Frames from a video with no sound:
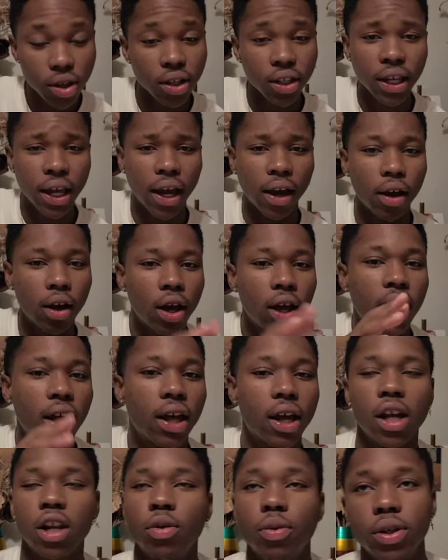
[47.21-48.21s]
yeah.
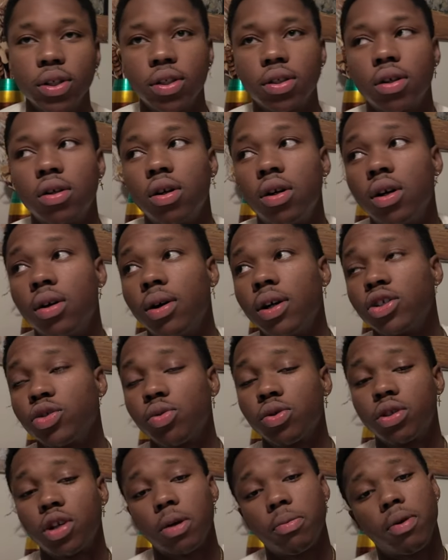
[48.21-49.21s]
Anyways, I just
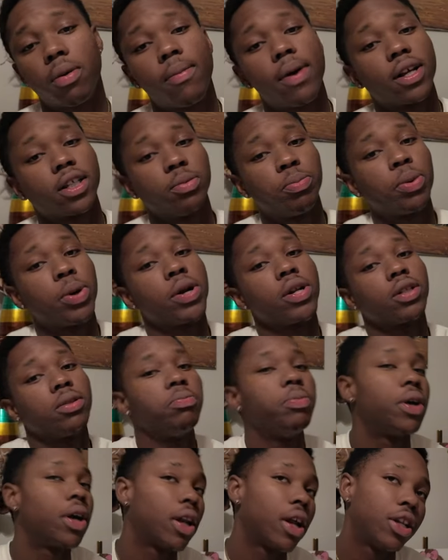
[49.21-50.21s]
want to talk about my experience
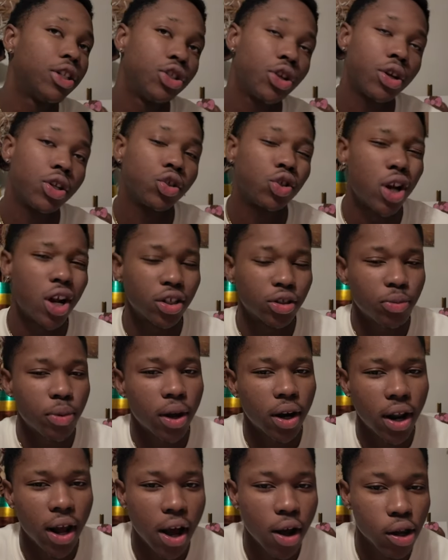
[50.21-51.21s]
being a Nigerian trans man
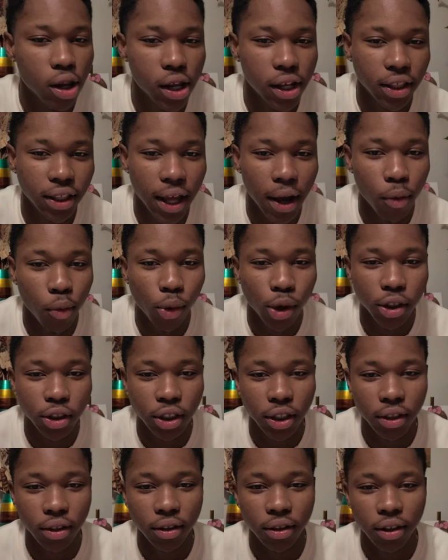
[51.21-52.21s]
and how, like, that was
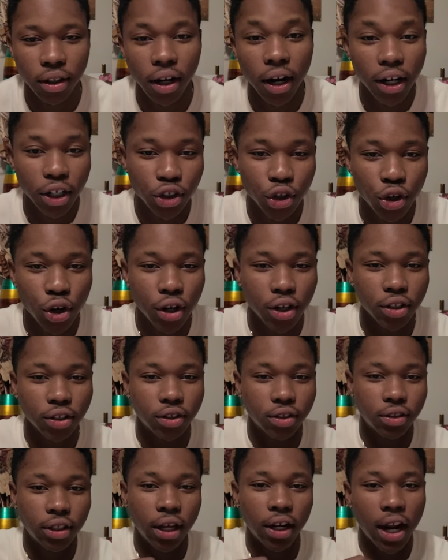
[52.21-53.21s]
and the Nigerian
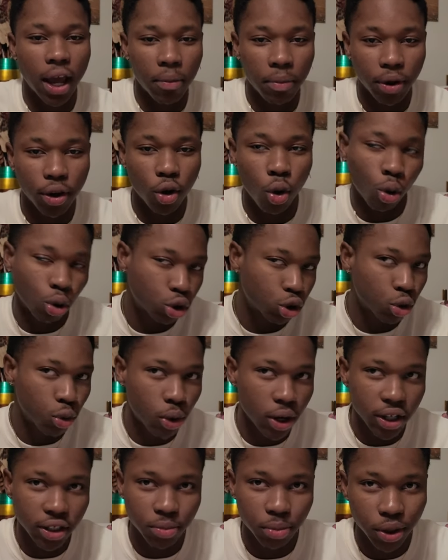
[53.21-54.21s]
dynamic culture
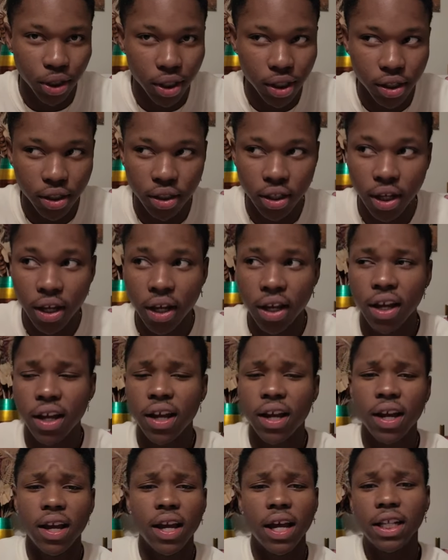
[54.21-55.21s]
wise, because
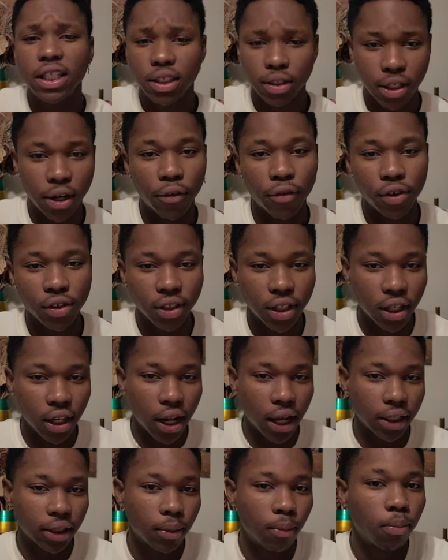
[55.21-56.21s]
it's different than,
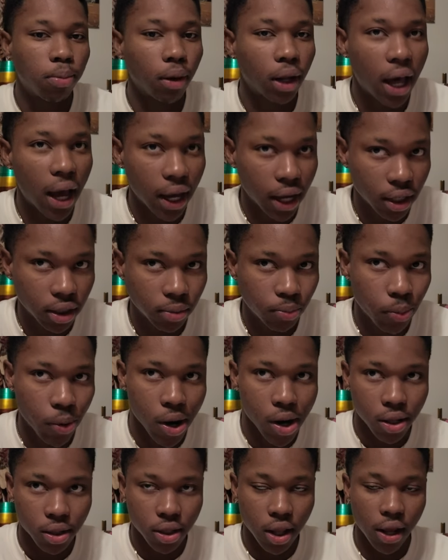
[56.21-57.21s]
like, the black
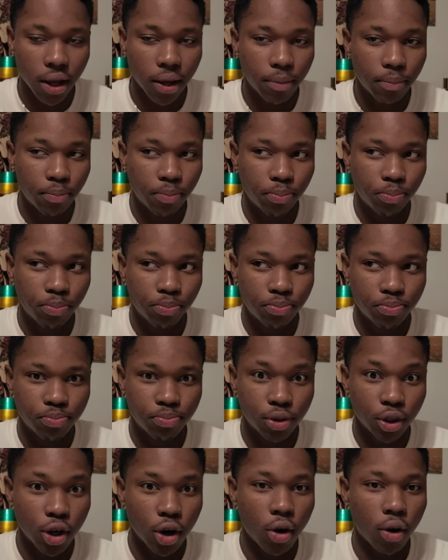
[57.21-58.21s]
experience. Like,
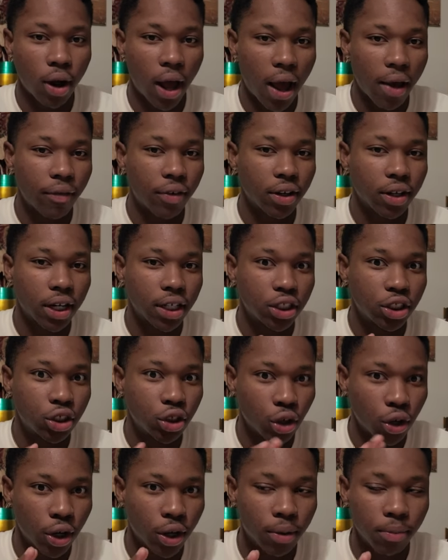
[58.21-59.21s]
you know, having
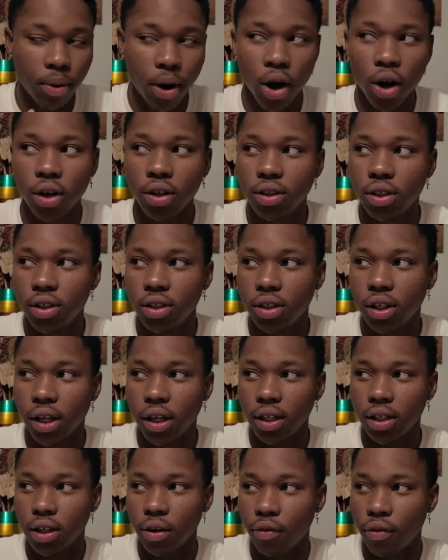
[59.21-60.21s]
Nigerian parents is
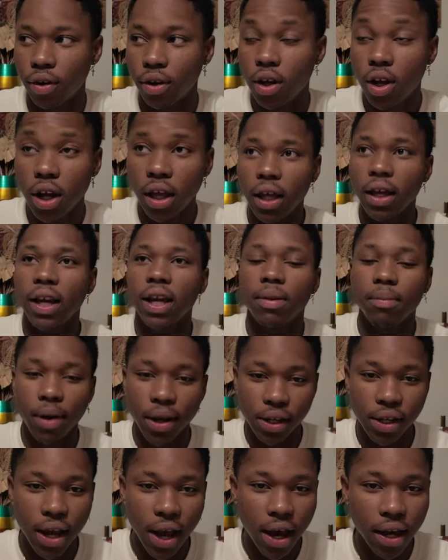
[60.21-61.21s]
like different. Again, my
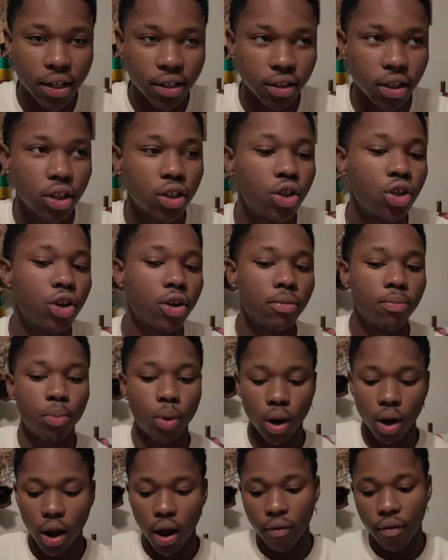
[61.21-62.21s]
dad is Nigerian,
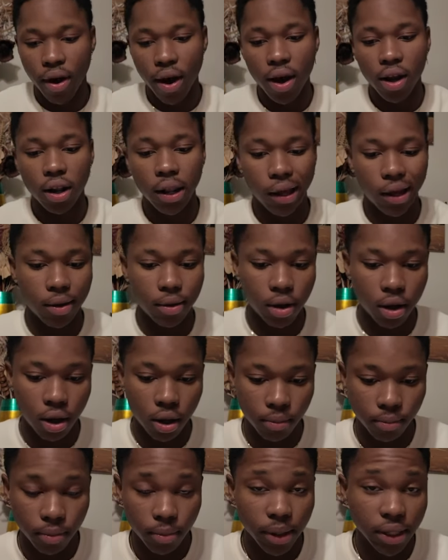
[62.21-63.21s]
but I've had like
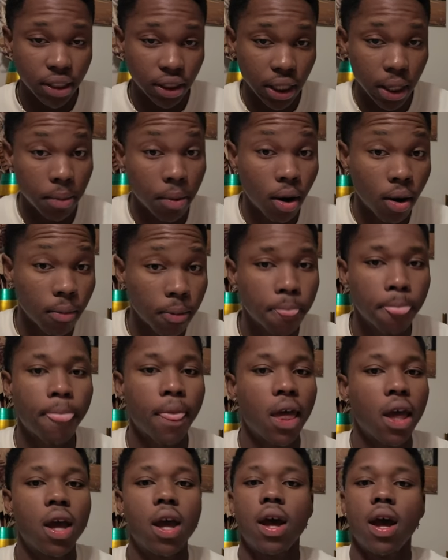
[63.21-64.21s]
my stepmom
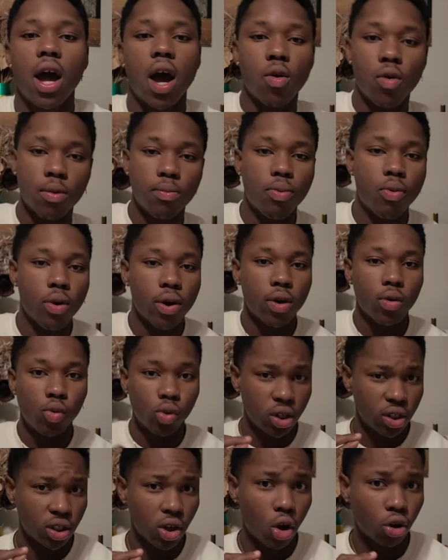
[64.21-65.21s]
at one point
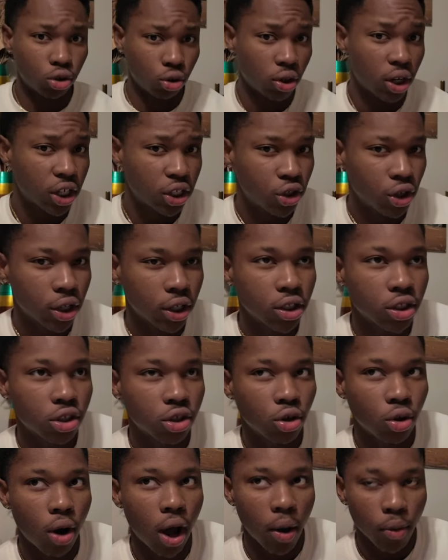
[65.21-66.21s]
was also Nigerian,
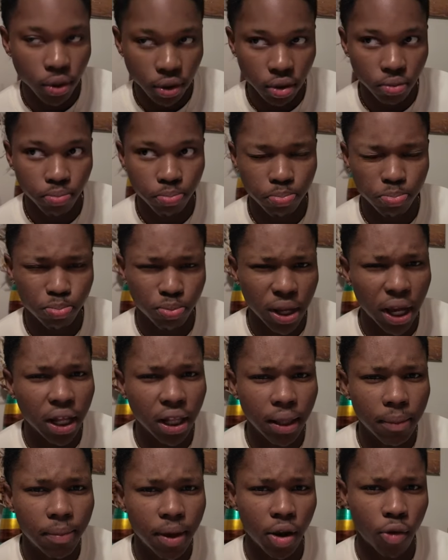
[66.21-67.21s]
so I was
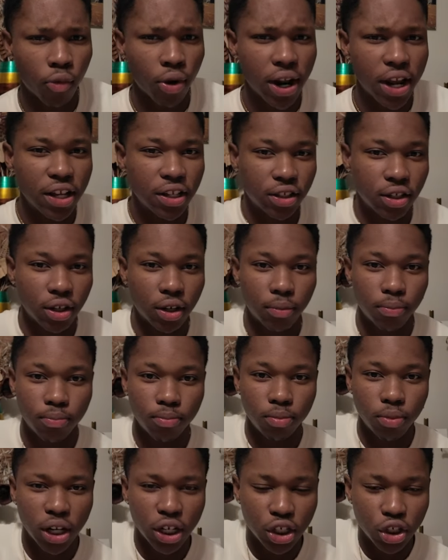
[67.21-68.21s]
technically being raised in a
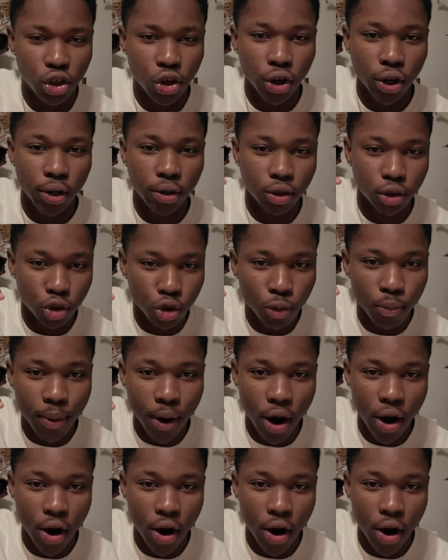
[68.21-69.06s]
Nigerian two